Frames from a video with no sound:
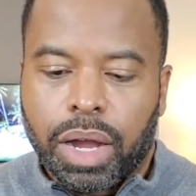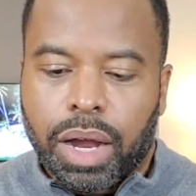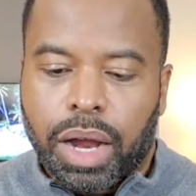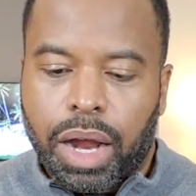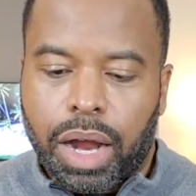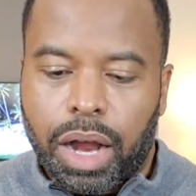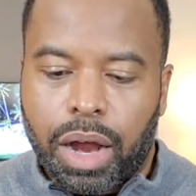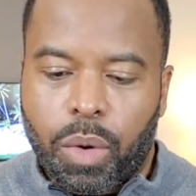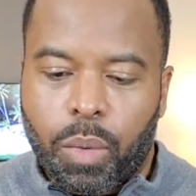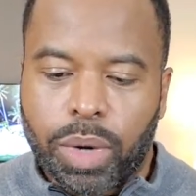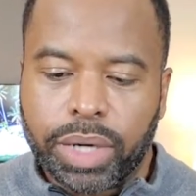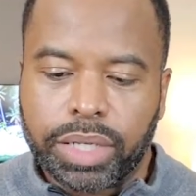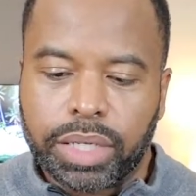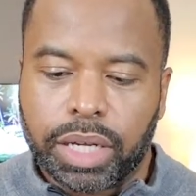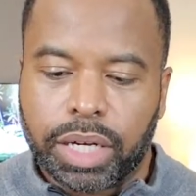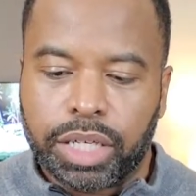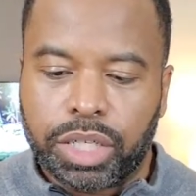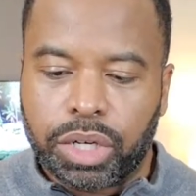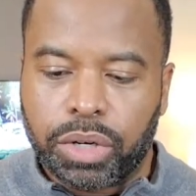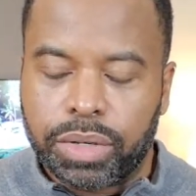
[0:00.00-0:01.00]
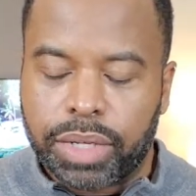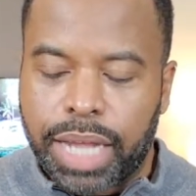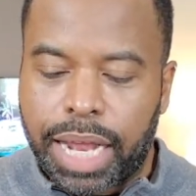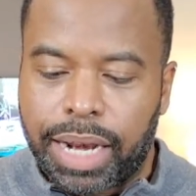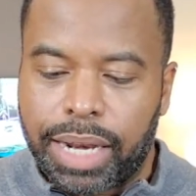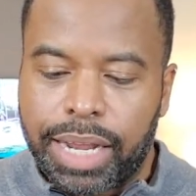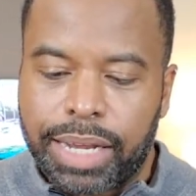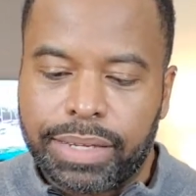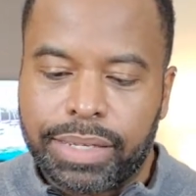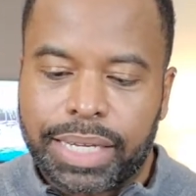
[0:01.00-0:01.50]
Uh, one study shows that
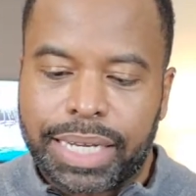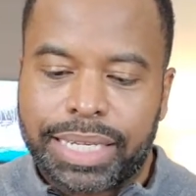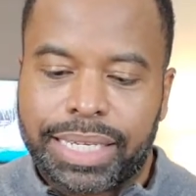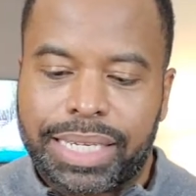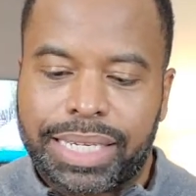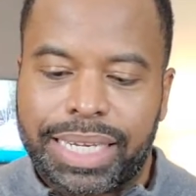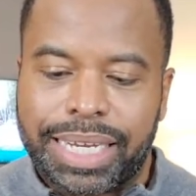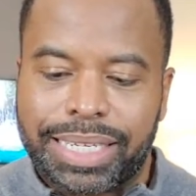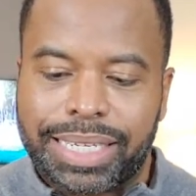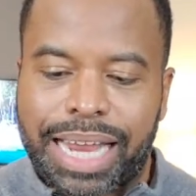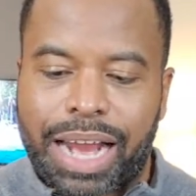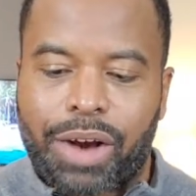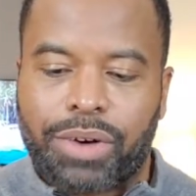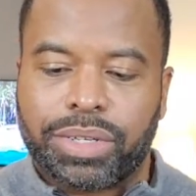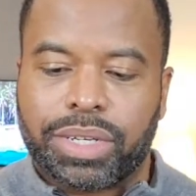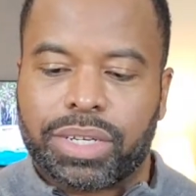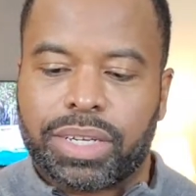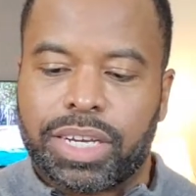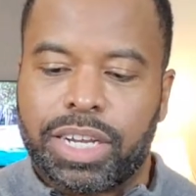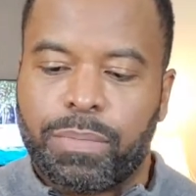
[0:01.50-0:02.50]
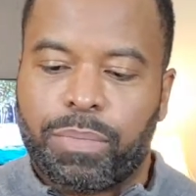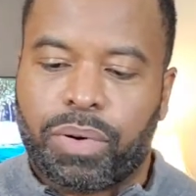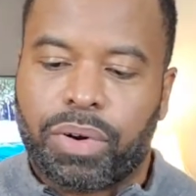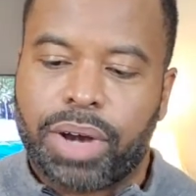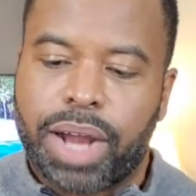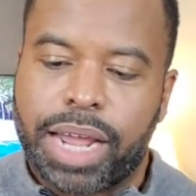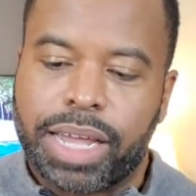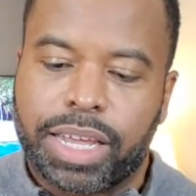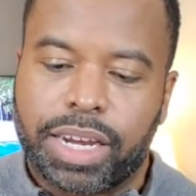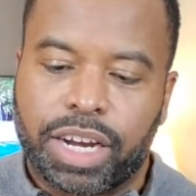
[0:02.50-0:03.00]
less than six hours of sleep per
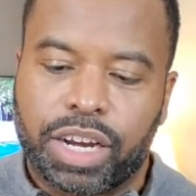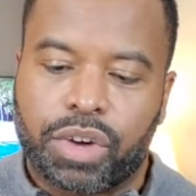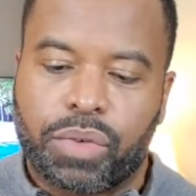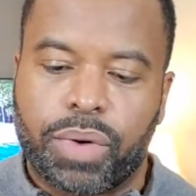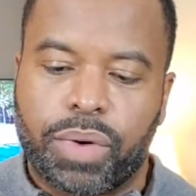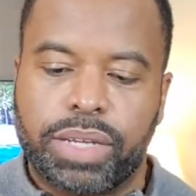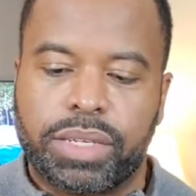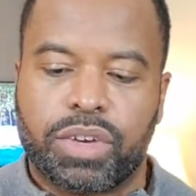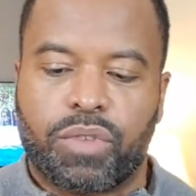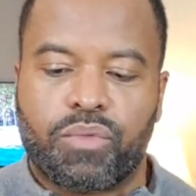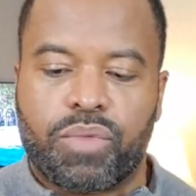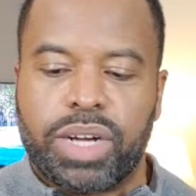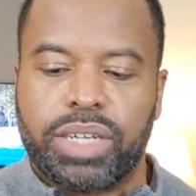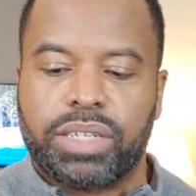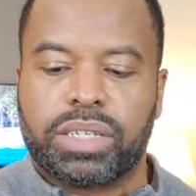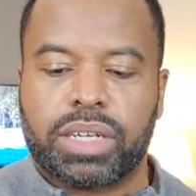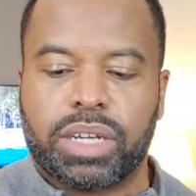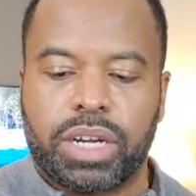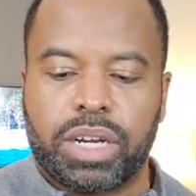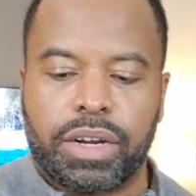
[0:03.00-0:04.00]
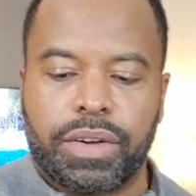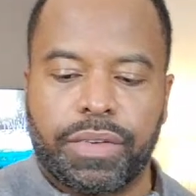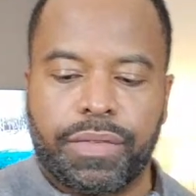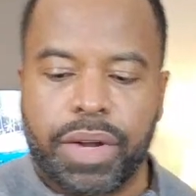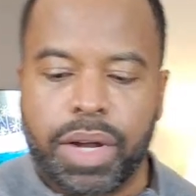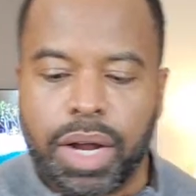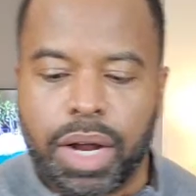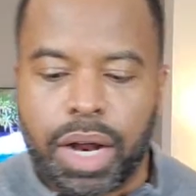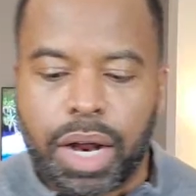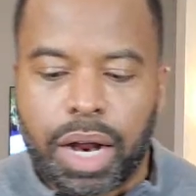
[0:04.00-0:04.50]
night can increase the risk
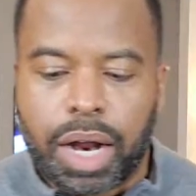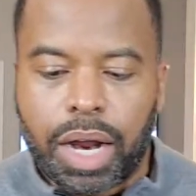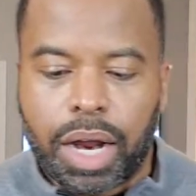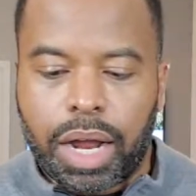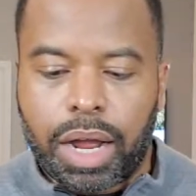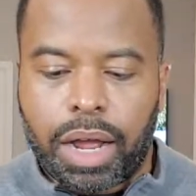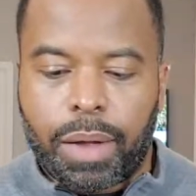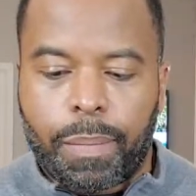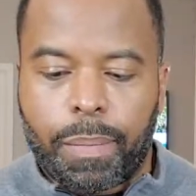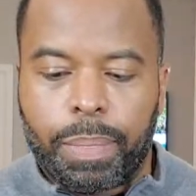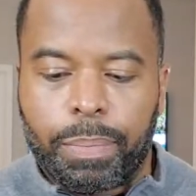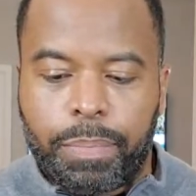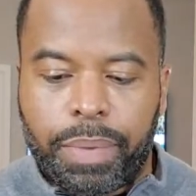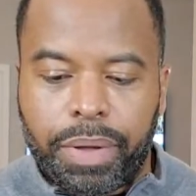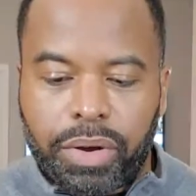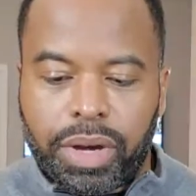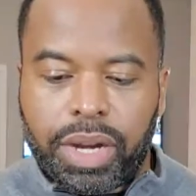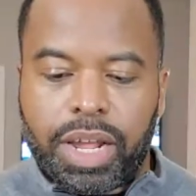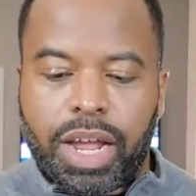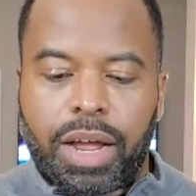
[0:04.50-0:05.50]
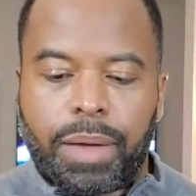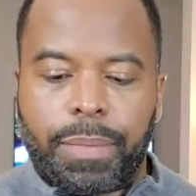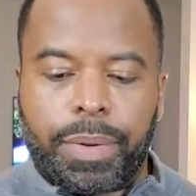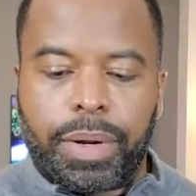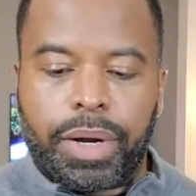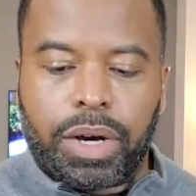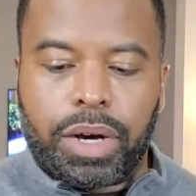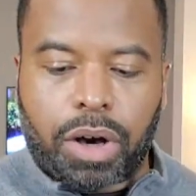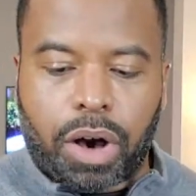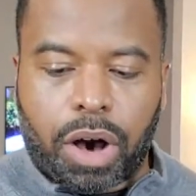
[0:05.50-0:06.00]
of uh, building
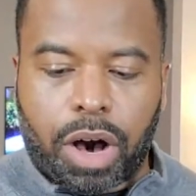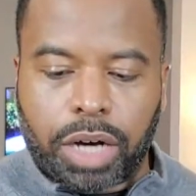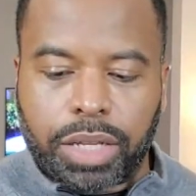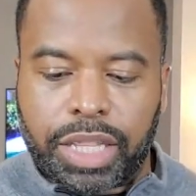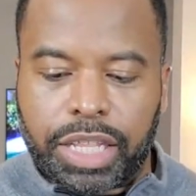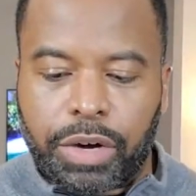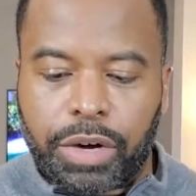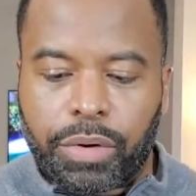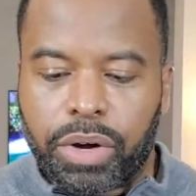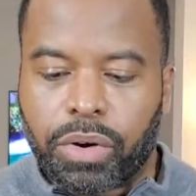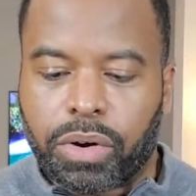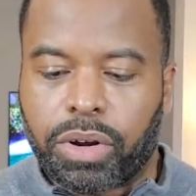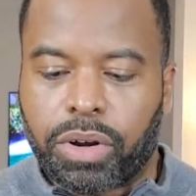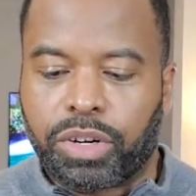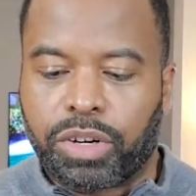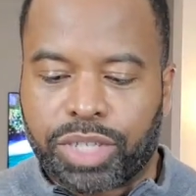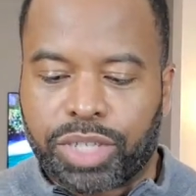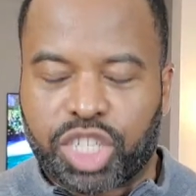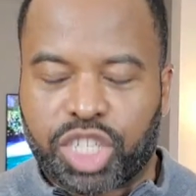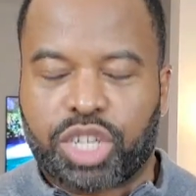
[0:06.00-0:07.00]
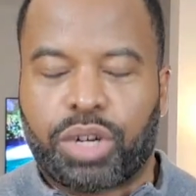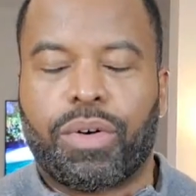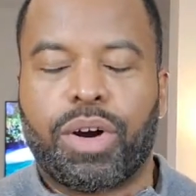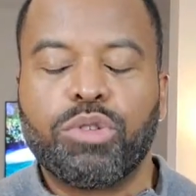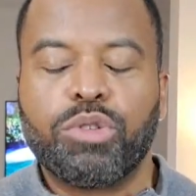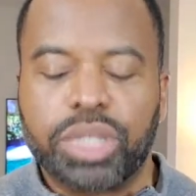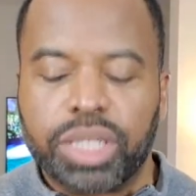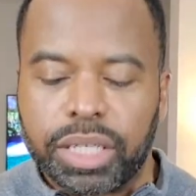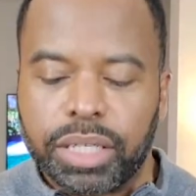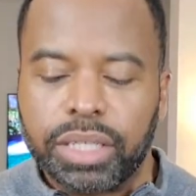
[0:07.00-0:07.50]
up arterial
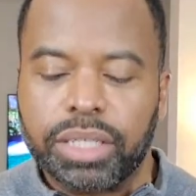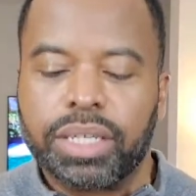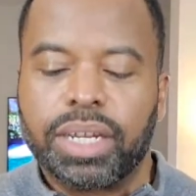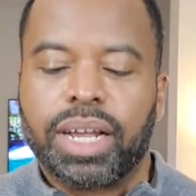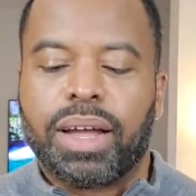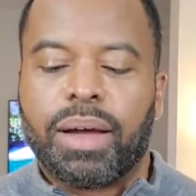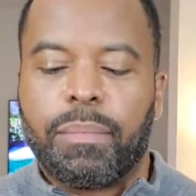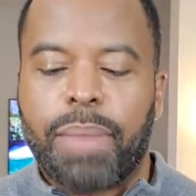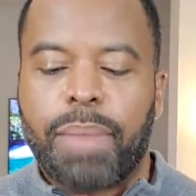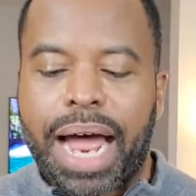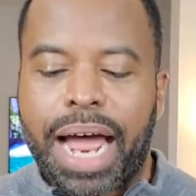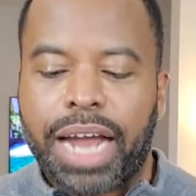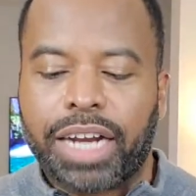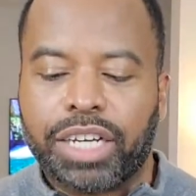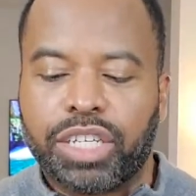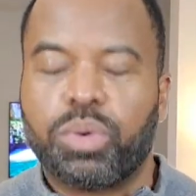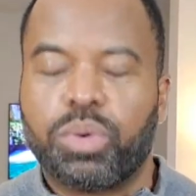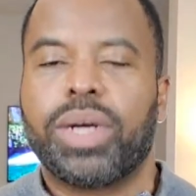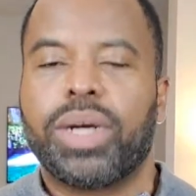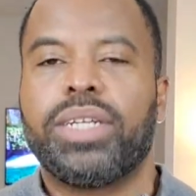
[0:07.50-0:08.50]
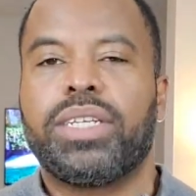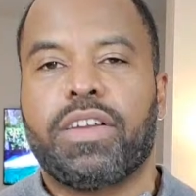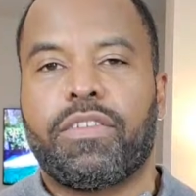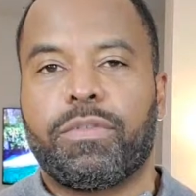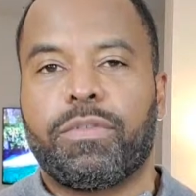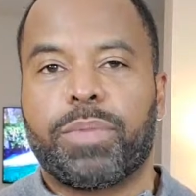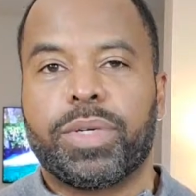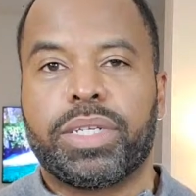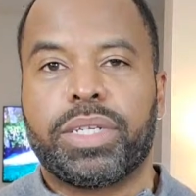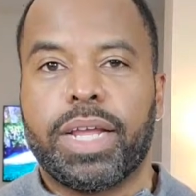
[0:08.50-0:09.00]
sclerosis by
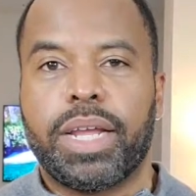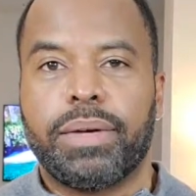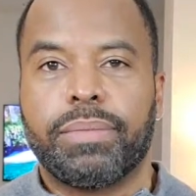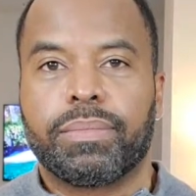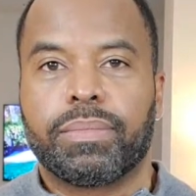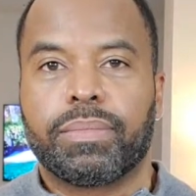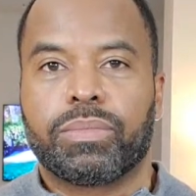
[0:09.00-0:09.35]
27 percent.